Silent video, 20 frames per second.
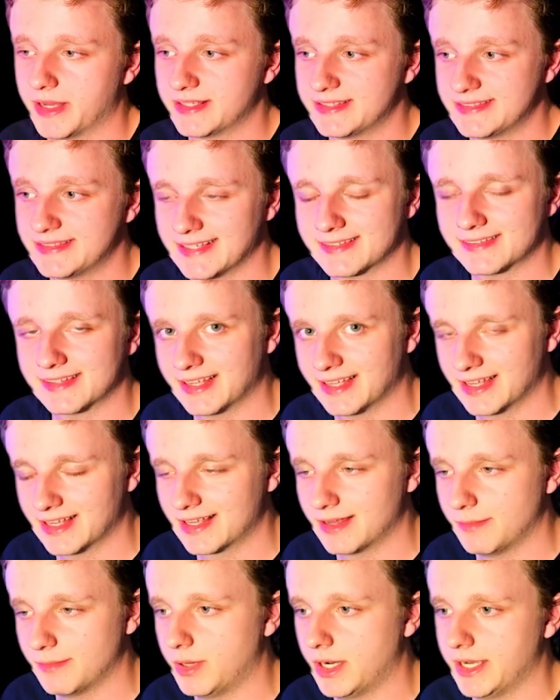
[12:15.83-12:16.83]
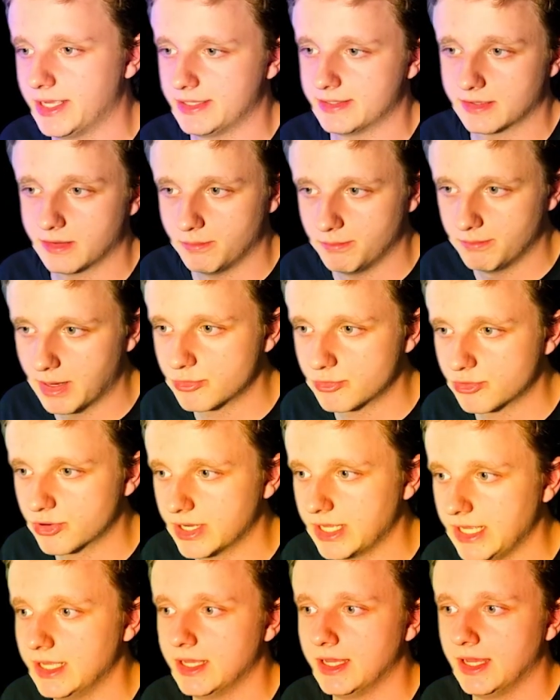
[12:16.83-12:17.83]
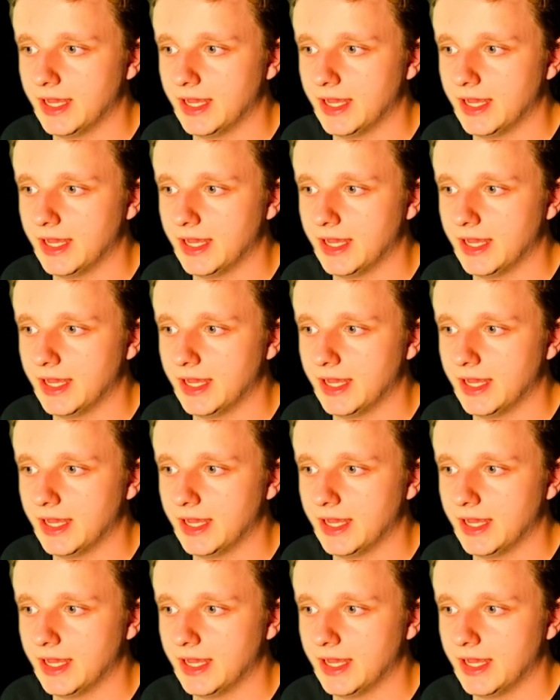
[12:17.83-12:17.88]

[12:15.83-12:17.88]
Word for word: 16 gigabyte memory